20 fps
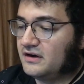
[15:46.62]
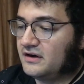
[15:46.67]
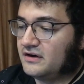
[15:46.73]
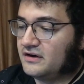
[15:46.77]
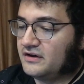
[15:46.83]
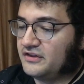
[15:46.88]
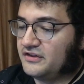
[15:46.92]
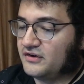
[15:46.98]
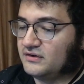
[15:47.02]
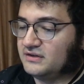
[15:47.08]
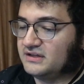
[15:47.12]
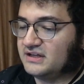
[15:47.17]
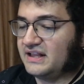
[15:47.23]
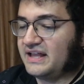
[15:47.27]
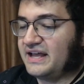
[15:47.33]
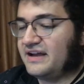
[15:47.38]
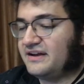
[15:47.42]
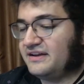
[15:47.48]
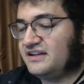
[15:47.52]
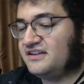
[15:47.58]
They're a little
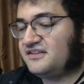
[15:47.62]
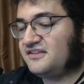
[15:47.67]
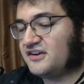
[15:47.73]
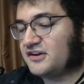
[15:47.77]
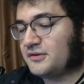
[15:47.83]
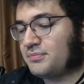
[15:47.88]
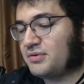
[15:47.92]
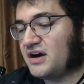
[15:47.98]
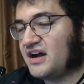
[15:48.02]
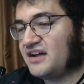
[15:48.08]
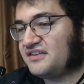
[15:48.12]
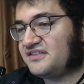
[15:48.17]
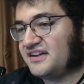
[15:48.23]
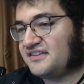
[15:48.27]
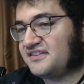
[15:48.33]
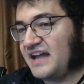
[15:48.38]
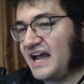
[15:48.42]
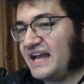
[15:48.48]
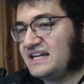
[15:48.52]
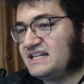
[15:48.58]
easier to
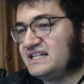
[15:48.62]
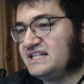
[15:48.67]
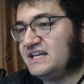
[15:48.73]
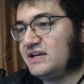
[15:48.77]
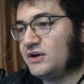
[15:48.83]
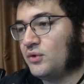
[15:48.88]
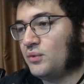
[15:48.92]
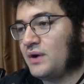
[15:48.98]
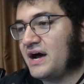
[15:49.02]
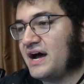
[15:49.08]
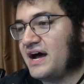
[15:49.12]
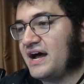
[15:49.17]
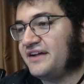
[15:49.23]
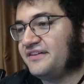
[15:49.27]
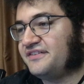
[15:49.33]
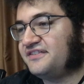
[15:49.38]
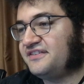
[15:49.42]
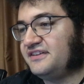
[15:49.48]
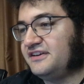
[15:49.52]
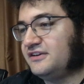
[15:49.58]
process
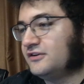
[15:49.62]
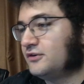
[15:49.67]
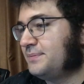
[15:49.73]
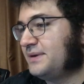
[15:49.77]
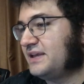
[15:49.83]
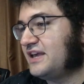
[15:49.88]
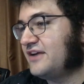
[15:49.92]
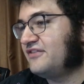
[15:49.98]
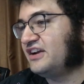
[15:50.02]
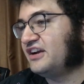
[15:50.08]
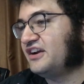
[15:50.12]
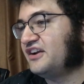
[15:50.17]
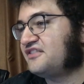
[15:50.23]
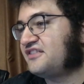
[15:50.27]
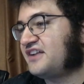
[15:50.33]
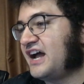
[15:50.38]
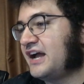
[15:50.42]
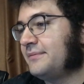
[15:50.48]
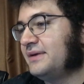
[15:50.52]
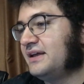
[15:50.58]
idea-wise. You'll be given an
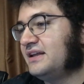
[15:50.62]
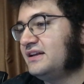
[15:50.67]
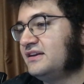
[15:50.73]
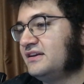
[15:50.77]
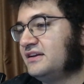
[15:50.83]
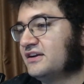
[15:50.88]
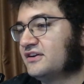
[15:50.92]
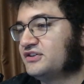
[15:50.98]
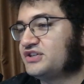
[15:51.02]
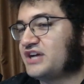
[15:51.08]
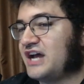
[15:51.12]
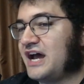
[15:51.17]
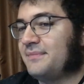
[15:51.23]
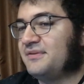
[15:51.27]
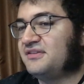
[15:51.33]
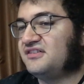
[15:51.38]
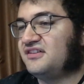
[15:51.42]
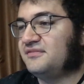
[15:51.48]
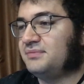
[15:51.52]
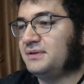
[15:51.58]
assignment and your job
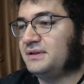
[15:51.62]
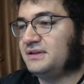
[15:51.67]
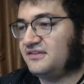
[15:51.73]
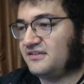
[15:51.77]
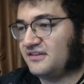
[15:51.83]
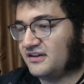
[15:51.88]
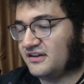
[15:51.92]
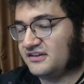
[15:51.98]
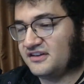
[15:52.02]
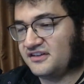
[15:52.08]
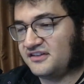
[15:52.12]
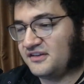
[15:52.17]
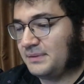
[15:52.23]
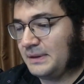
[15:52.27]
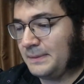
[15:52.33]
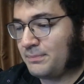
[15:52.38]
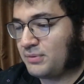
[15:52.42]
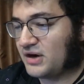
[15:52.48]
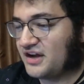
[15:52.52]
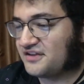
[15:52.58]
is to simply
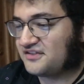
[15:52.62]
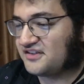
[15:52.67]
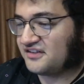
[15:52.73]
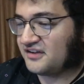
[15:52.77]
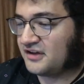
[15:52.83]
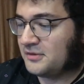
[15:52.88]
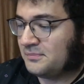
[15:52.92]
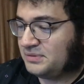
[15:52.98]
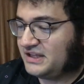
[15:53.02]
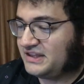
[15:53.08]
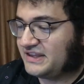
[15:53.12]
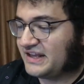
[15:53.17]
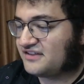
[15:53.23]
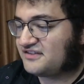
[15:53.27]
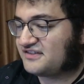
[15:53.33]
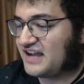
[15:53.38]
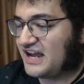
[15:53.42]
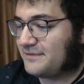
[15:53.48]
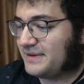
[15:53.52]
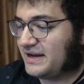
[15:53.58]
process and complete that
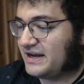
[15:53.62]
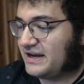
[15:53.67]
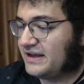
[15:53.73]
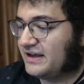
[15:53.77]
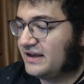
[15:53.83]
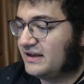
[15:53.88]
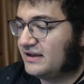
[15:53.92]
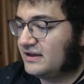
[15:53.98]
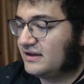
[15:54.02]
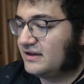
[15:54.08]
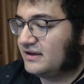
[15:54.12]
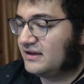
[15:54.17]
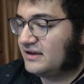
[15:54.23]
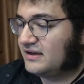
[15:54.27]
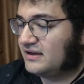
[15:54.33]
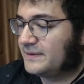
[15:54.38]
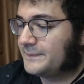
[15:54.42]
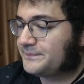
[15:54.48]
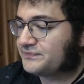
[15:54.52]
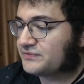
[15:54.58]
assignment.
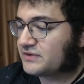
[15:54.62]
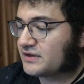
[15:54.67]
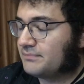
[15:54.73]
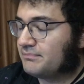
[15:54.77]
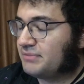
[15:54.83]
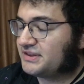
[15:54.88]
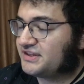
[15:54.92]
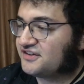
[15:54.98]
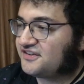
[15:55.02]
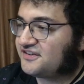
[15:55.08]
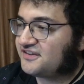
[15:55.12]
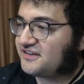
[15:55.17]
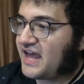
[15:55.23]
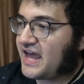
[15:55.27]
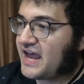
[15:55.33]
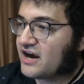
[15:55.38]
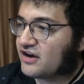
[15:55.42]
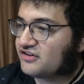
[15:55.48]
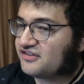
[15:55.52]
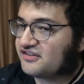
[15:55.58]
But they're
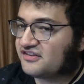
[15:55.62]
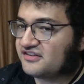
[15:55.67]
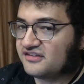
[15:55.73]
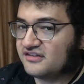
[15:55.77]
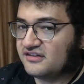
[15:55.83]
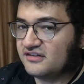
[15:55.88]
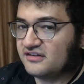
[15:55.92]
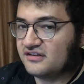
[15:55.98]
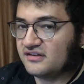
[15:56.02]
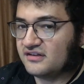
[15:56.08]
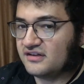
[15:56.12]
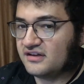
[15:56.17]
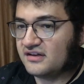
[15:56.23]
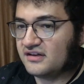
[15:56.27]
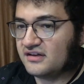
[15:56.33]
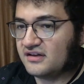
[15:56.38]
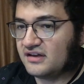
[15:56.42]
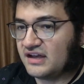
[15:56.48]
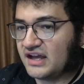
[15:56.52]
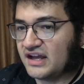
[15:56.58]
scarce
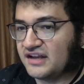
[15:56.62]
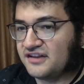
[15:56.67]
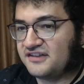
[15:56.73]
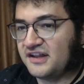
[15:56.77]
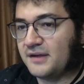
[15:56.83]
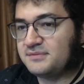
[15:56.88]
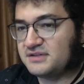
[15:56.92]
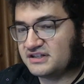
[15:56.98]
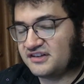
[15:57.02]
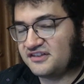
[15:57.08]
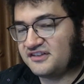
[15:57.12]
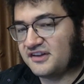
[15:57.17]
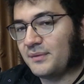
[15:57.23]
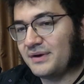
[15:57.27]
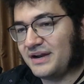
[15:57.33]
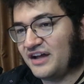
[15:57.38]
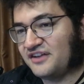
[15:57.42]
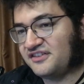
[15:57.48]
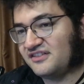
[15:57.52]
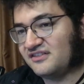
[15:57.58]
and subject to someone
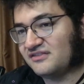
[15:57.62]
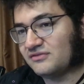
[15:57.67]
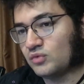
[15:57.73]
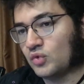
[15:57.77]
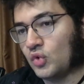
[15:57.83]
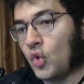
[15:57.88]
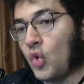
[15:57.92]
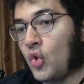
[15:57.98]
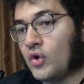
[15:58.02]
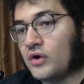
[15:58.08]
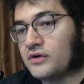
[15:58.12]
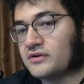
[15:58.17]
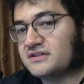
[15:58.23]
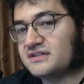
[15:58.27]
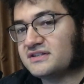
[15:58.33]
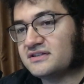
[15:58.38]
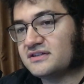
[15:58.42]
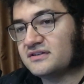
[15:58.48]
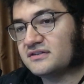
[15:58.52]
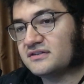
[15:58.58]
else's rules.